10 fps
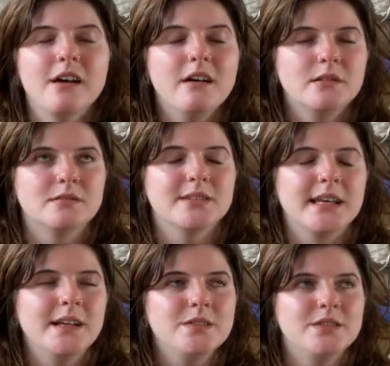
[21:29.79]
Oh, the
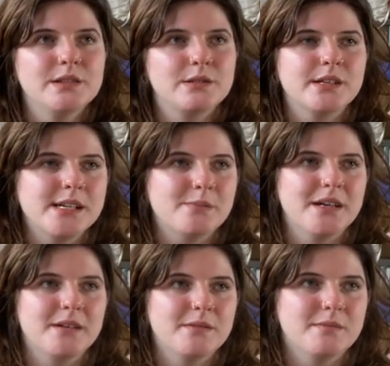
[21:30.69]
end of the story
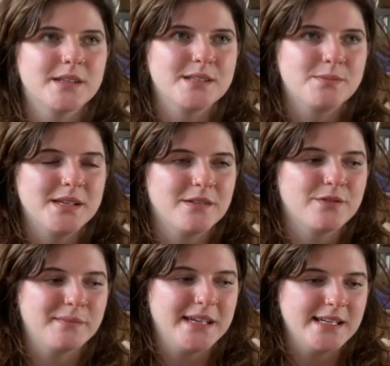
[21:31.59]
about this being
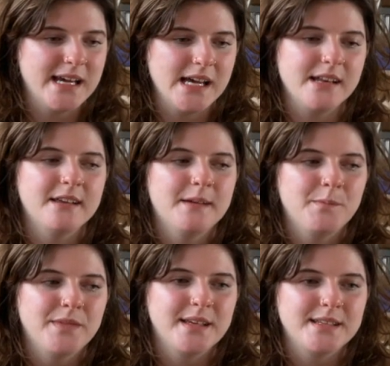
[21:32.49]
from my dad
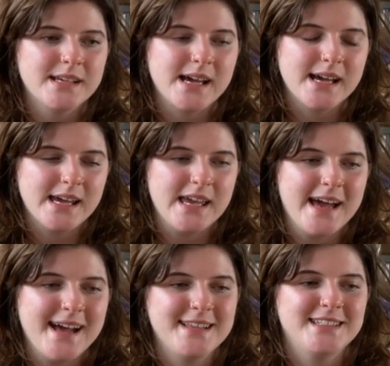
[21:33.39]
is I
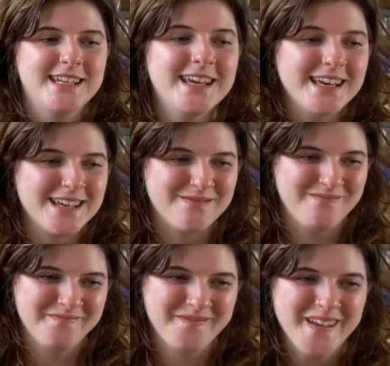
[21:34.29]
asked him
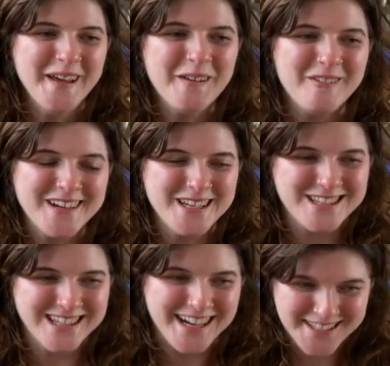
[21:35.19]
what he
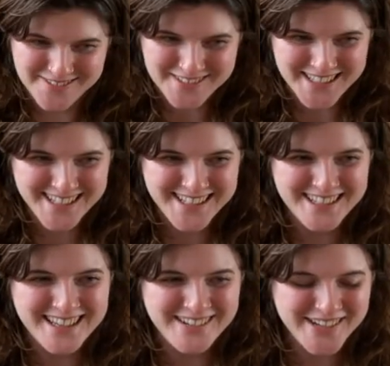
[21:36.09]
thought of it
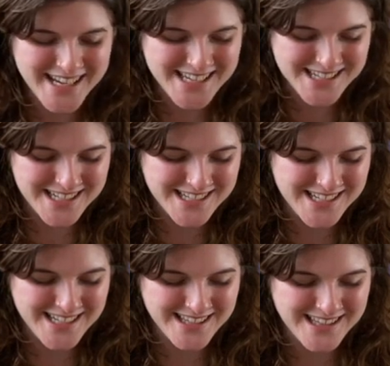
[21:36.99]
when I started
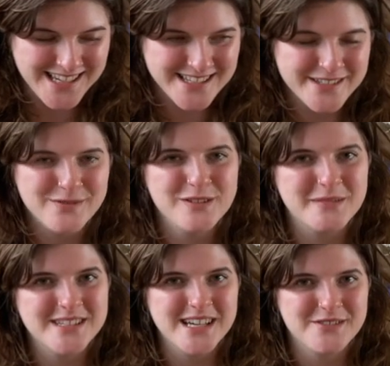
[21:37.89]
knitting this a few
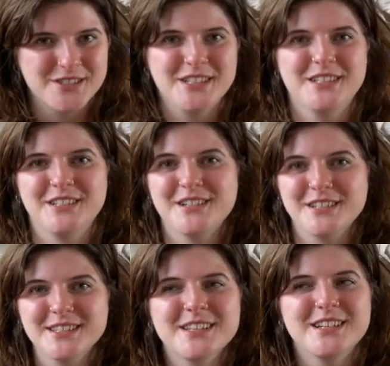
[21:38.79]
months after he'd
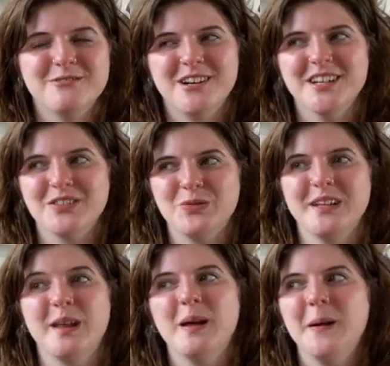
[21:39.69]
initially said he wanted
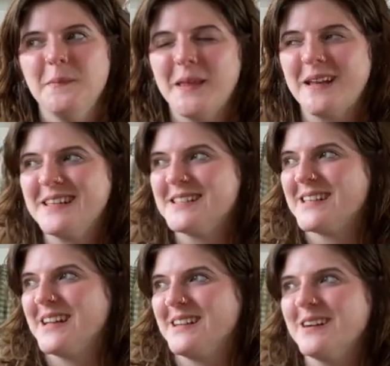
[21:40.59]
one. And he
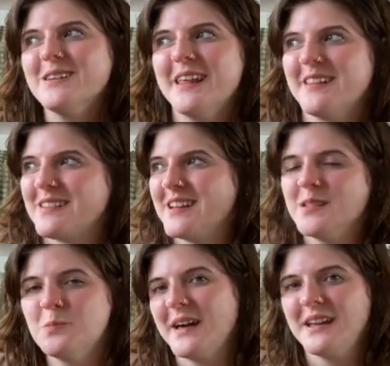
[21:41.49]
said, oh, that's
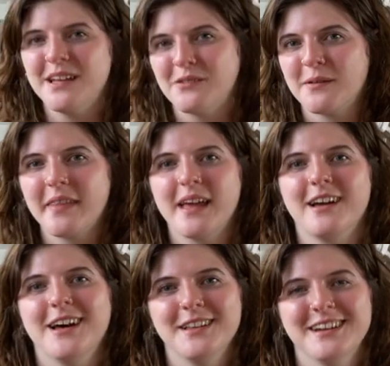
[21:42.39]
nice, but I'd never wear that
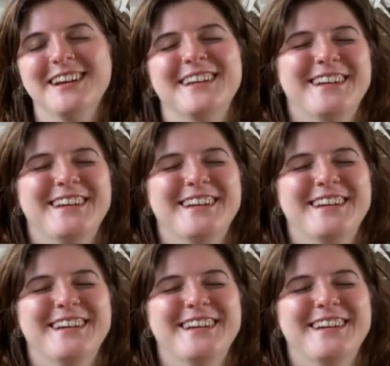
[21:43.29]
color.